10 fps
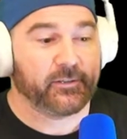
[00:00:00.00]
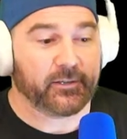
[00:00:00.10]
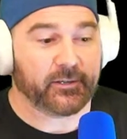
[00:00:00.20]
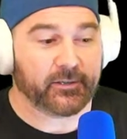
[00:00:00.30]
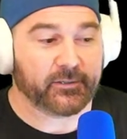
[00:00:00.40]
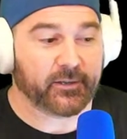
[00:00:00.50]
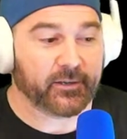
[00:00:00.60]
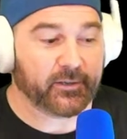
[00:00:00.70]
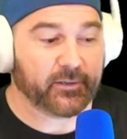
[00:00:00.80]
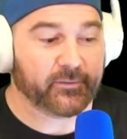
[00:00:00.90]
And
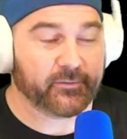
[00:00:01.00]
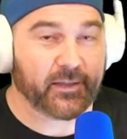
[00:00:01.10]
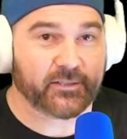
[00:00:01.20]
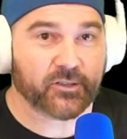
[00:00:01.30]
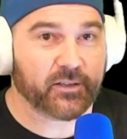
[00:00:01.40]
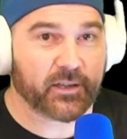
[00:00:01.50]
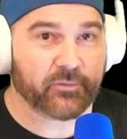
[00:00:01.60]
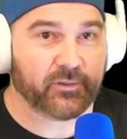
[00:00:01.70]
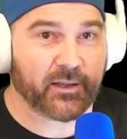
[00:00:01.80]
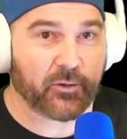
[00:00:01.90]
that's all I got
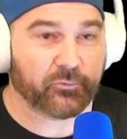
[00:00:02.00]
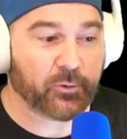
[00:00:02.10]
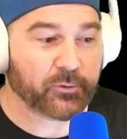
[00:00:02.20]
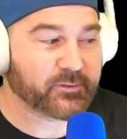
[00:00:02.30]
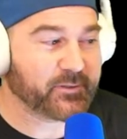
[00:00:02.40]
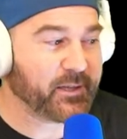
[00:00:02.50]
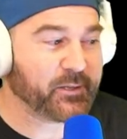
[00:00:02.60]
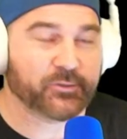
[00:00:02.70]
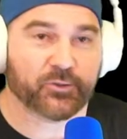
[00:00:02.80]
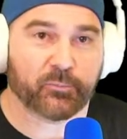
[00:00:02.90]
for now, folks. Thank you
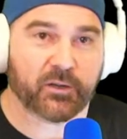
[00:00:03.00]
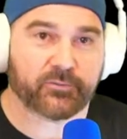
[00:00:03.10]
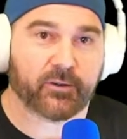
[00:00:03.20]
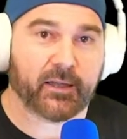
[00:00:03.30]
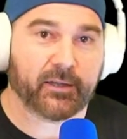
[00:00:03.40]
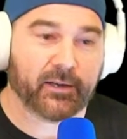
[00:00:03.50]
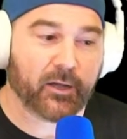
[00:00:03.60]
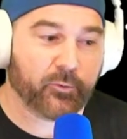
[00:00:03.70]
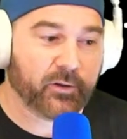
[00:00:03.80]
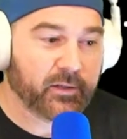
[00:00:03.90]
so much for hanging out.